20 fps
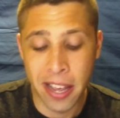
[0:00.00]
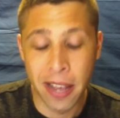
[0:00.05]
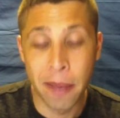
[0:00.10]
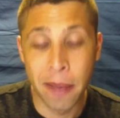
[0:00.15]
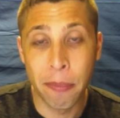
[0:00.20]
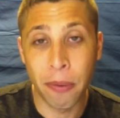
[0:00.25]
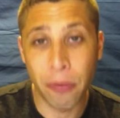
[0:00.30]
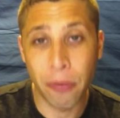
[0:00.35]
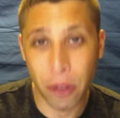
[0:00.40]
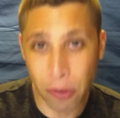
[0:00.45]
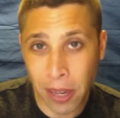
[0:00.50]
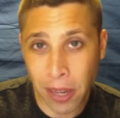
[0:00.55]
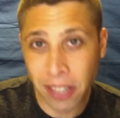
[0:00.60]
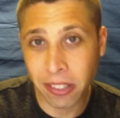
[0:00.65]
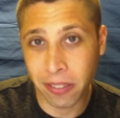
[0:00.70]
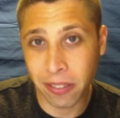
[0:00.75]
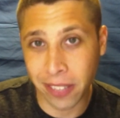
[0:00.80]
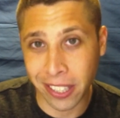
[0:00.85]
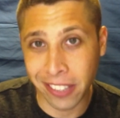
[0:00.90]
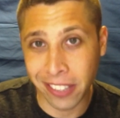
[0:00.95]
But for the rest
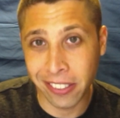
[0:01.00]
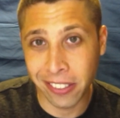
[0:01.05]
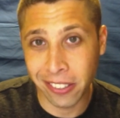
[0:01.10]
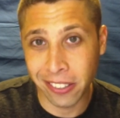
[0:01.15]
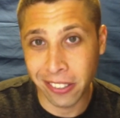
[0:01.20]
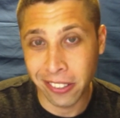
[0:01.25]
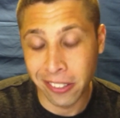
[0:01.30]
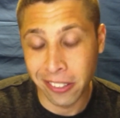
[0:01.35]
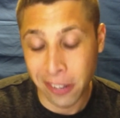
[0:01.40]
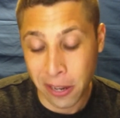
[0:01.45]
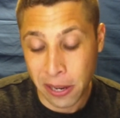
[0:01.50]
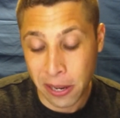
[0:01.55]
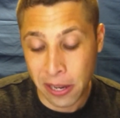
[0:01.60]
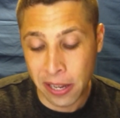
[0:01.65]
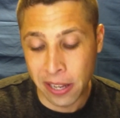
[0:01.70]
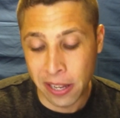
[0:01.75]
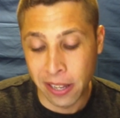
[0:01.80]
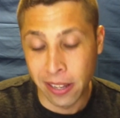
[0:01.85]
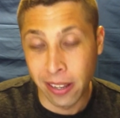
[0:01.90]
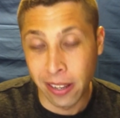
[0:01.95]
of us,
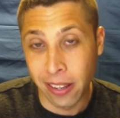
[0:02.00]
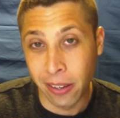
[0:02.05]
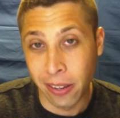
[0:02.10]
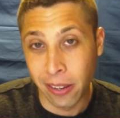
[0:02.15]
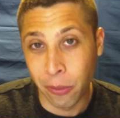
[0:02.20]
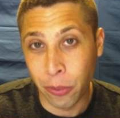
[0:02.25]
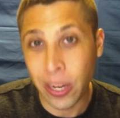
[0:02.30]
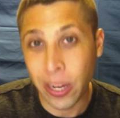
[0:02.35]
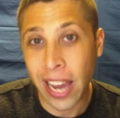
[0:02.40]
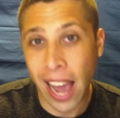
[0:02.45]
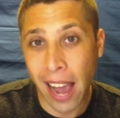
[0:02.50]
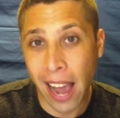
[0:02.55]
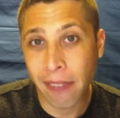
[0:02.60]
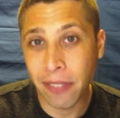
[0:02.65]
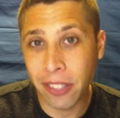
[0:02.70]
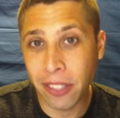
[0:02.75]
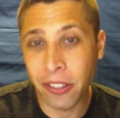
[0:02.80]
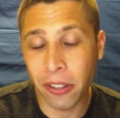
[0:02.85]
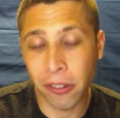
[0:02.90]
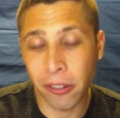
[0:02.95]
we have these
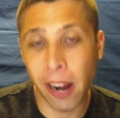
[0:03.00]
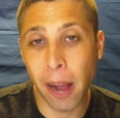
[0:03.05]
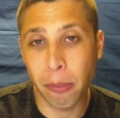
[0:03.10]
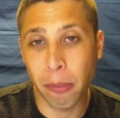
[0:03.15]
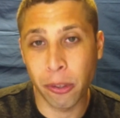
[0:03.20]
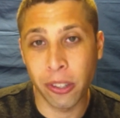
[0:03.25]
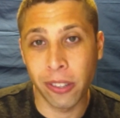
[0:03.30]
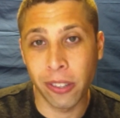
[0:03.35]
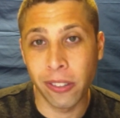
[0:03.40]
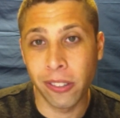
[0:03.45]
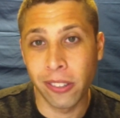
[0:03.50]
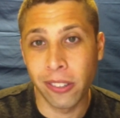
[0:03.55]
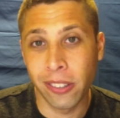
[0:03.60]
other options.